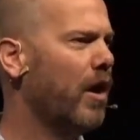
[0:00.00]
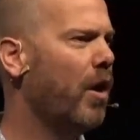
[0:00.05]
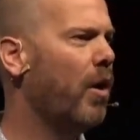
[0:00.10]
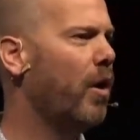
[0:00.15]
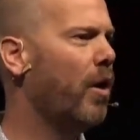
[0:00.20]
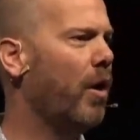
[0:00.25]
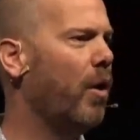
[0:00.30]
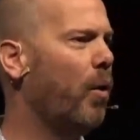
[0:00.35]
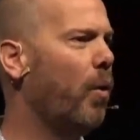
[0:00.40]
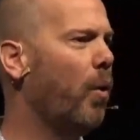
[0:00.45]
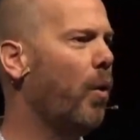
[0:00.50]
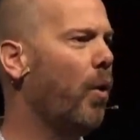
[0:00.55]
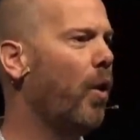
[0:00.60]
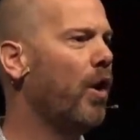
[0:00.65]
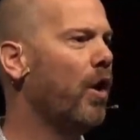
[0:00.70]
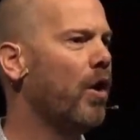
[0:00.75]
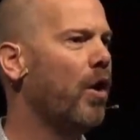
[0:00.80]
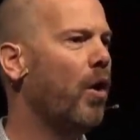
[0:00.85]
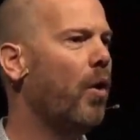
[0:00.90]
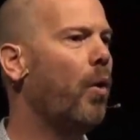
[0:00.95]

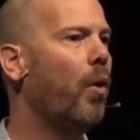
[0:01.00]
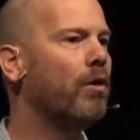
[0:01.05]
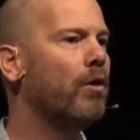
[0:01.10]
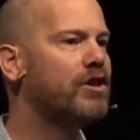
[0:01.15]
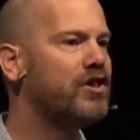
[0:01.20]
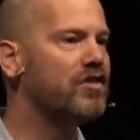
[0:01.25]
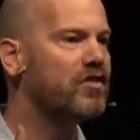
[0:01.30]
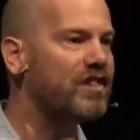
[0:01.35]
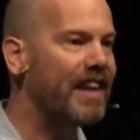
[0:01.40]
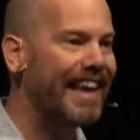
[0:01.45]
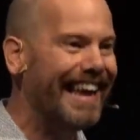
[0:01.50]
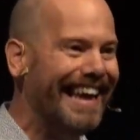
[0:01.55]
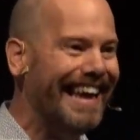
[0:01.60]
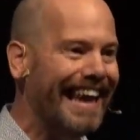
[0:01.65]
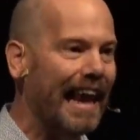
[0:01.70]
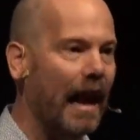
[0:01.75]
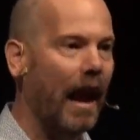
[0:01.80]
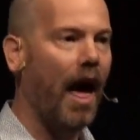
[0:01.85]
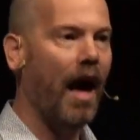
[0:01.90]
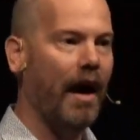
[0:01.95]
or just
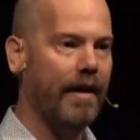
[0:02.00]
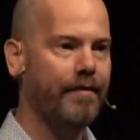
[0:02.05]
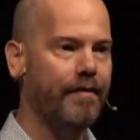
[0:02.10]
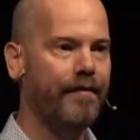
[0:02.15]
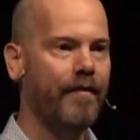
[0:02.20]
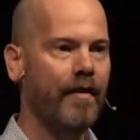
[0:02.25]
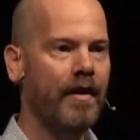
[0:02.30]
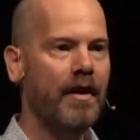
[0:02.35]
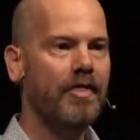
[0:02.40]
in life,